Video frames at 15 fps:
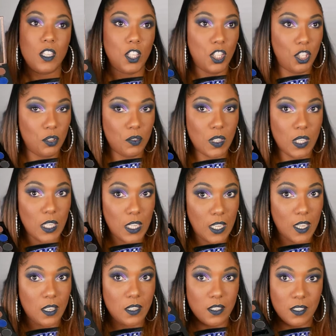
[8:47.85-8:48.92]
you can
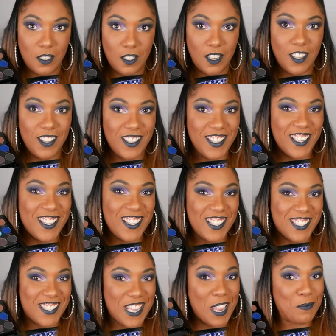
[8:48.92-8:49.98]
get
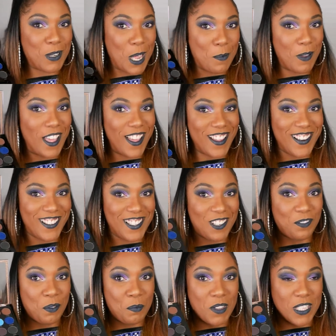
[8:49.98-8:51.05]
the same type of eye
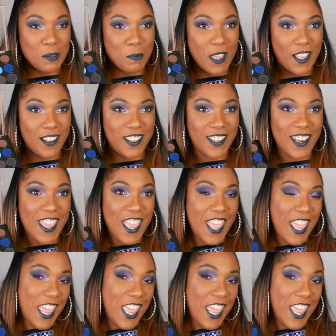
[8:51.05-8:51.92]
look from this palette